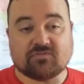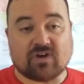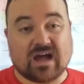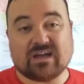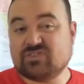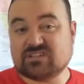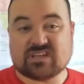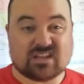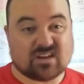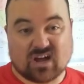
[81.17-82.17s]
$5 to
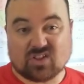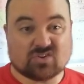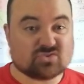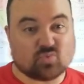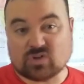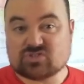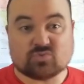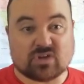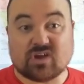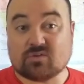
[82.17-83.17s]
$10 once a
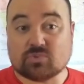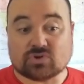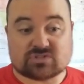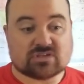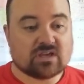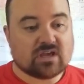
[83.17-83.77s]
week on books,